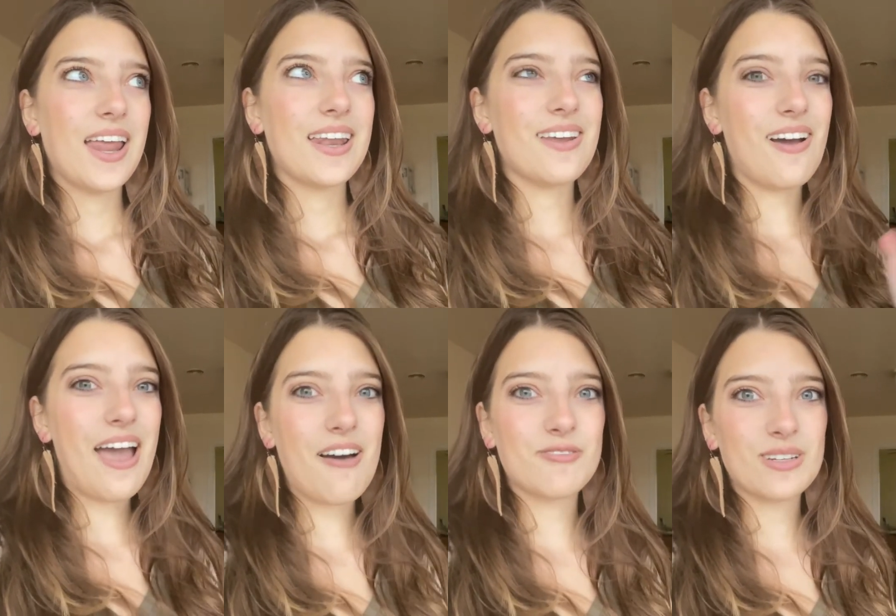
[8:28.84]
now I
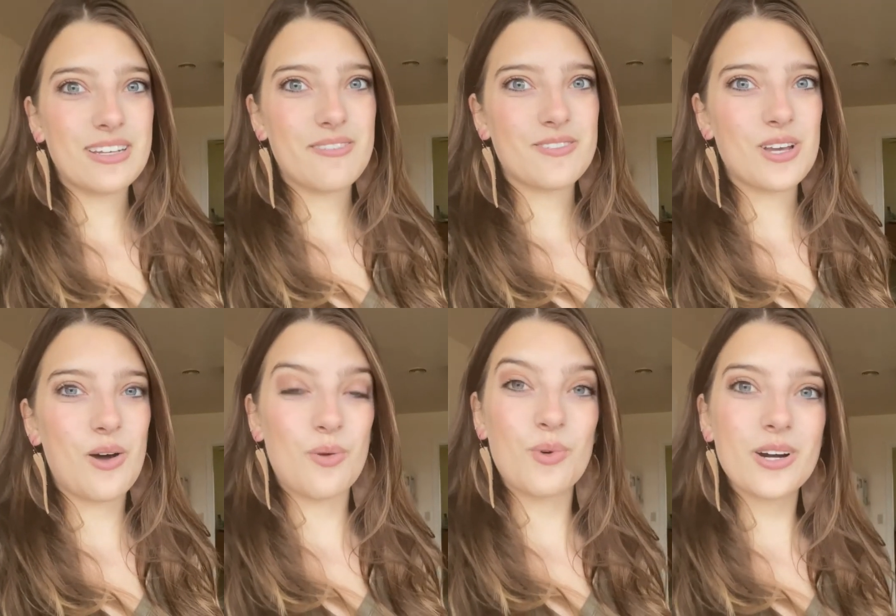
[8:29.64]
have to leave to
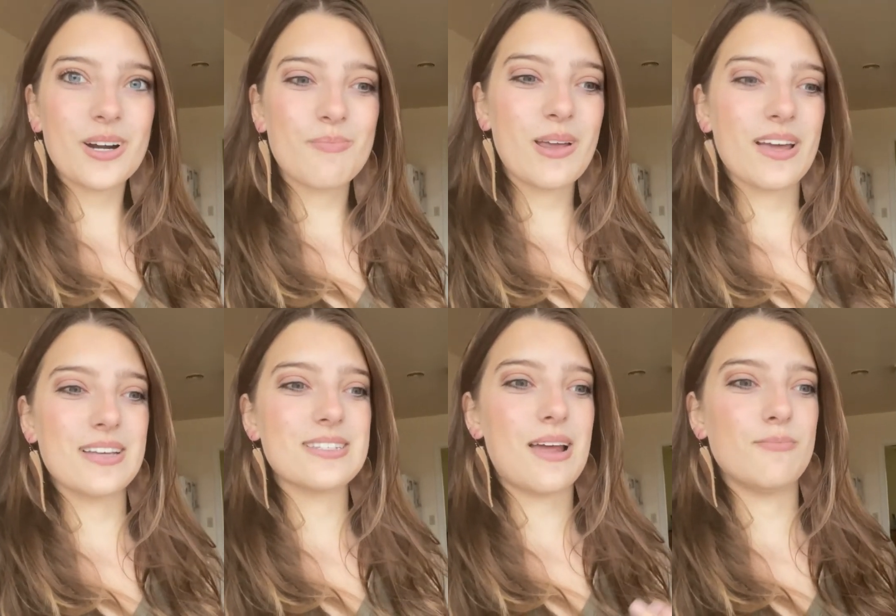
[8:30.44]
go to work
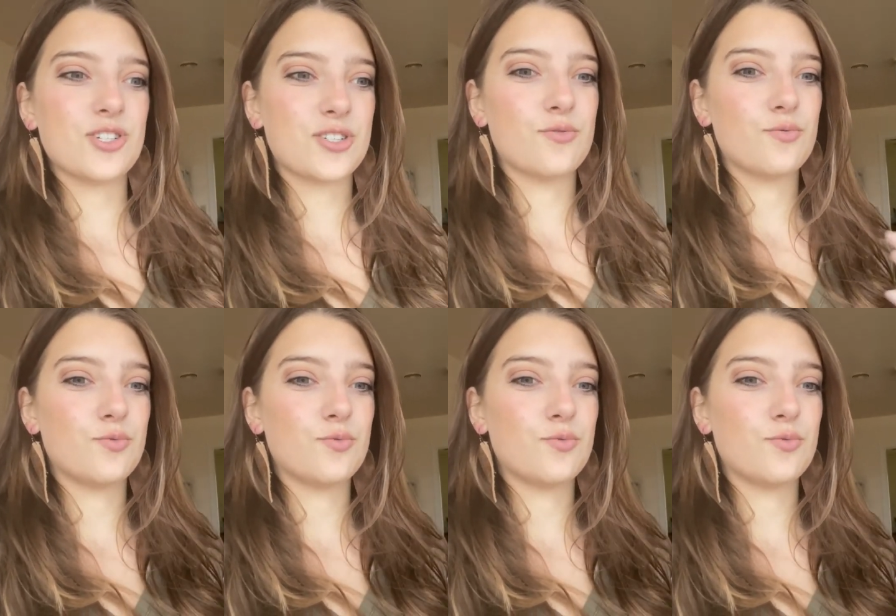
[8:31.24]
because I'm just